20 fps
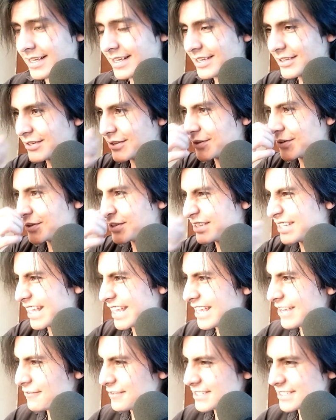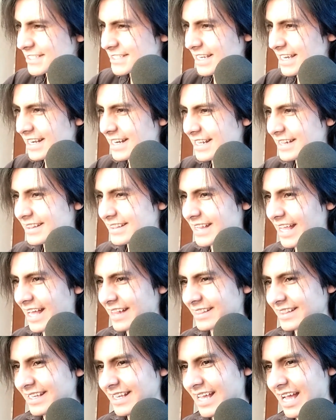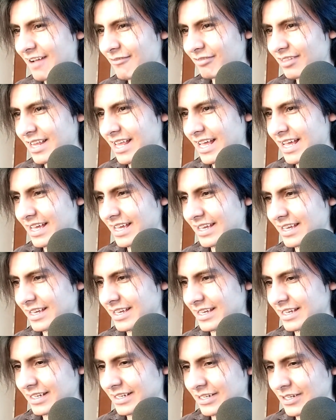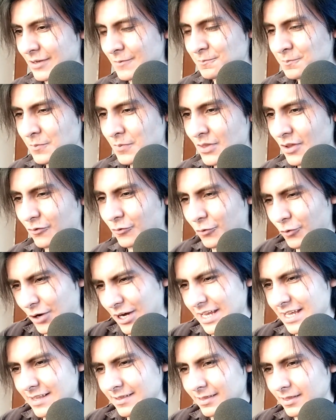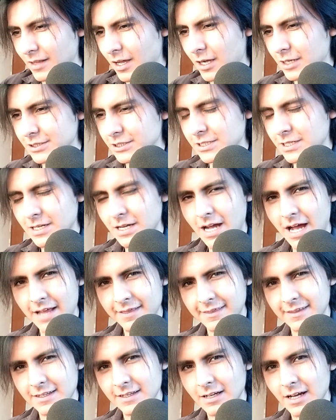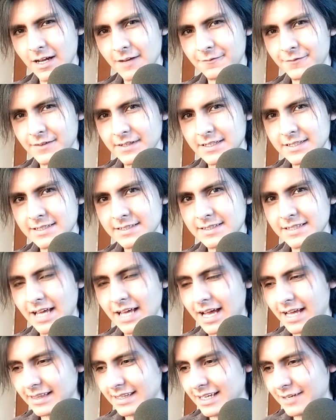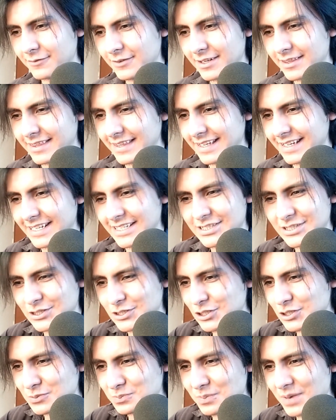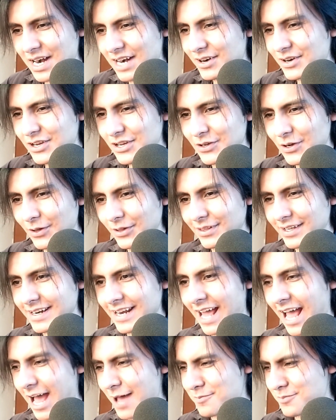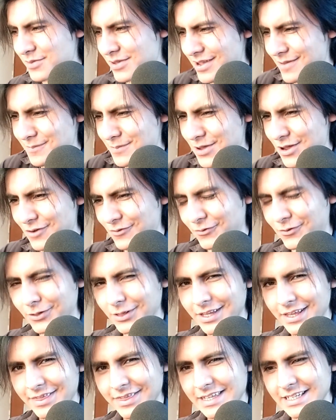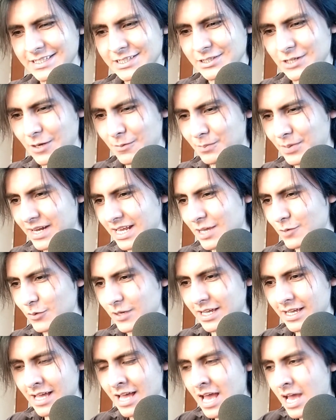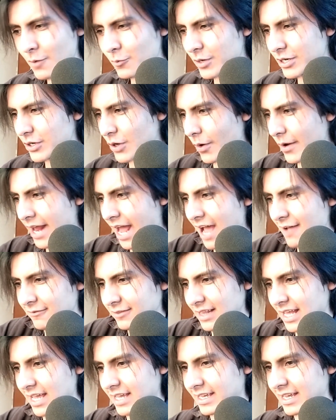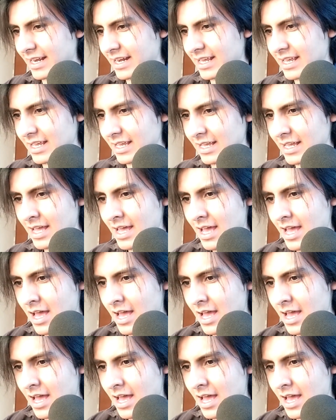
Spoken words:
they even stated that they have like free lunch at the office, that everything is just merry, all and happy and beautiful in this company. We don't have like any